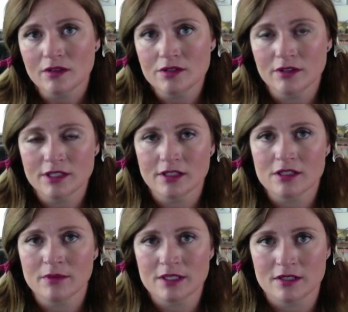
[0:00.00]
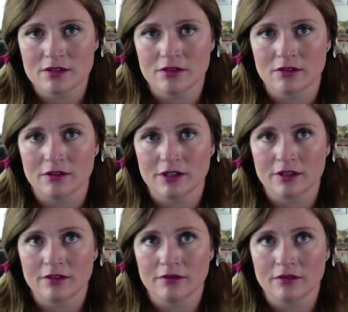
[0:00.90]
So I texted my sister,
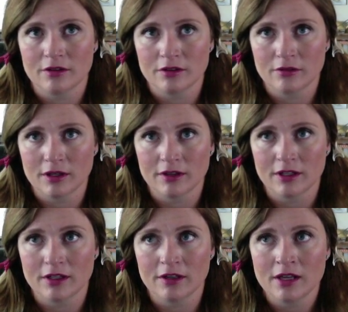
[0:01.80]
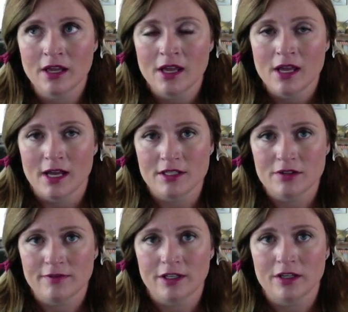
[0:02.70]
hurried quickly, and asked
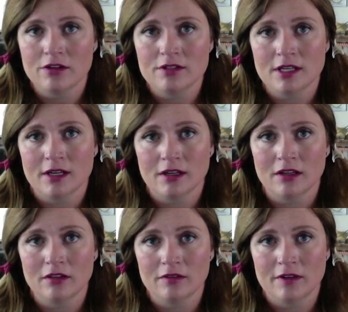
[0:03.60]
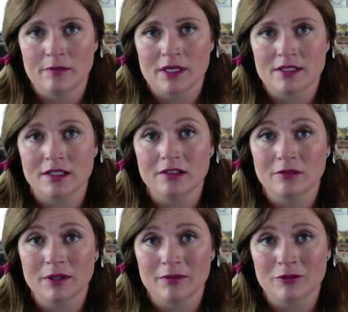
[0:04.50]
her if I could use that color if I mixed a
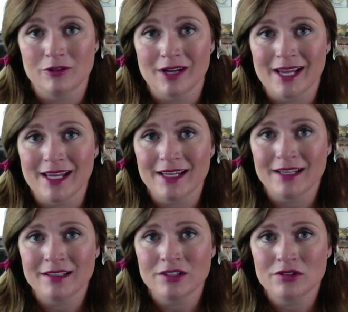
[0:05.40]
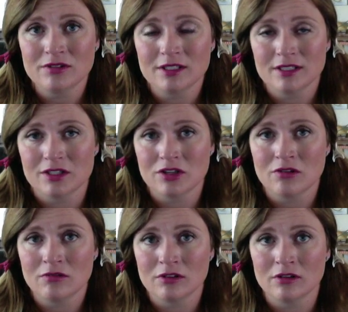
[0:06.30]
little bit more 8 into it as a
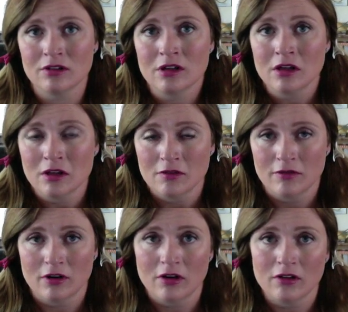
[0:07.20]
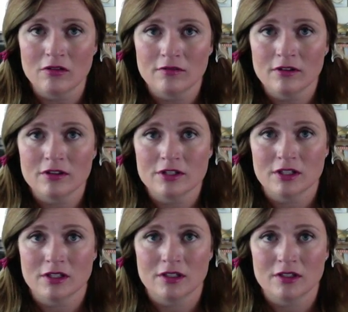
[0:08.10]
toner for all over
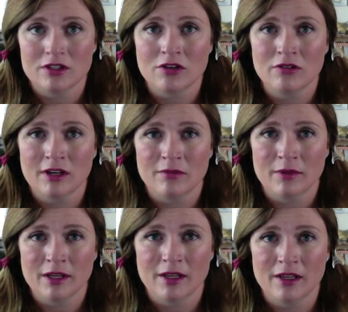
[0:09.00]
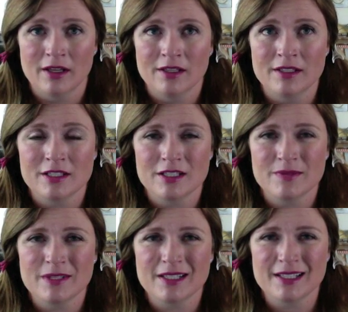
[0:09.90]
to tone out my ends,
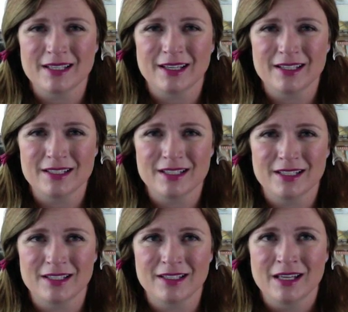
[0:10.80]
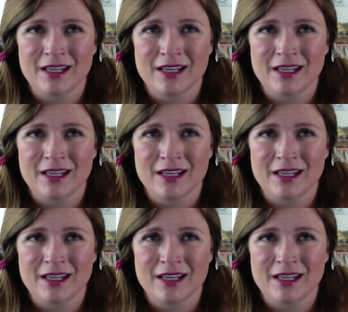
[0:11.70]
just because I like to,